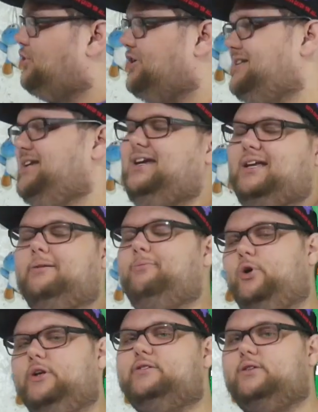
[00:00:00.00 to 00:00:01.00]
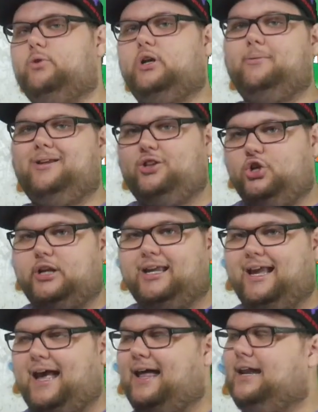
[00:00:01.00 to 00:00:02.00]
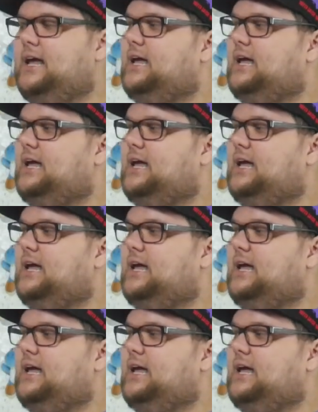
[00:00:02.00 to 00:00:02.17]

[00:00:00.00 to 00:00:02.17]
critiquing points that we're going to be looking at